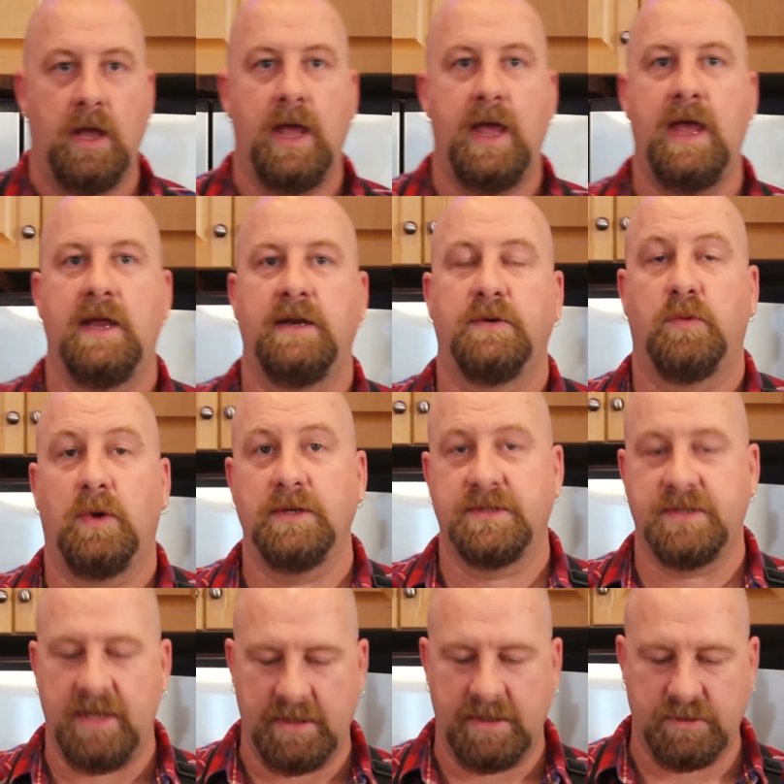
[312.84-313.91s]
And
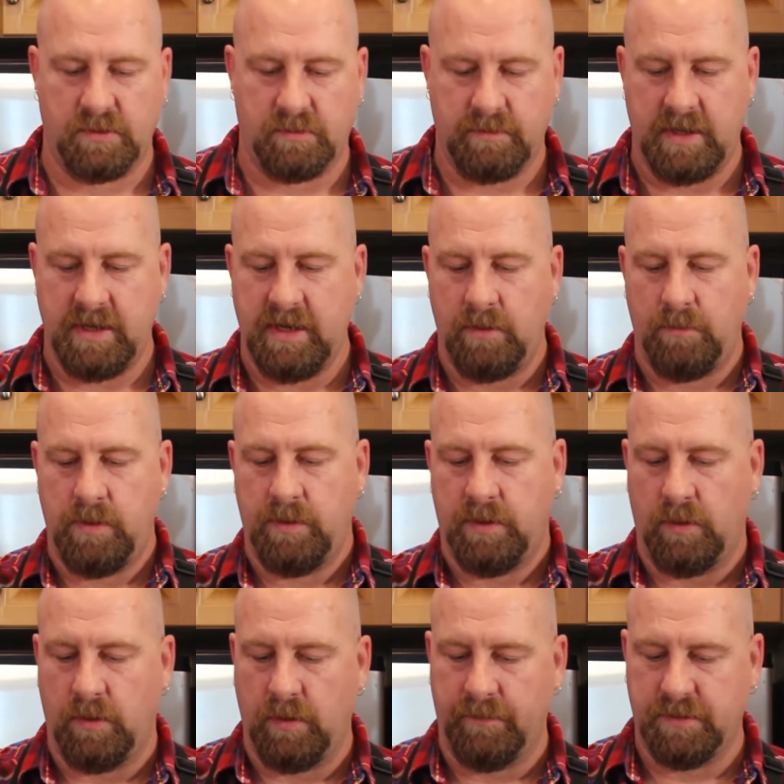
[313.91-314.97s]
once that's all ready, we
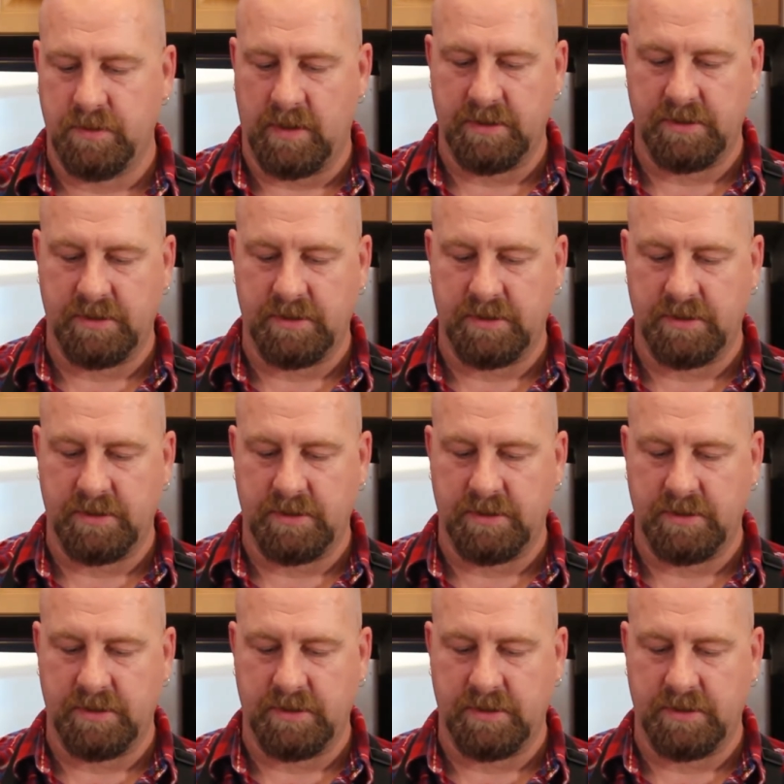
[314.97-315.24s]
go over to our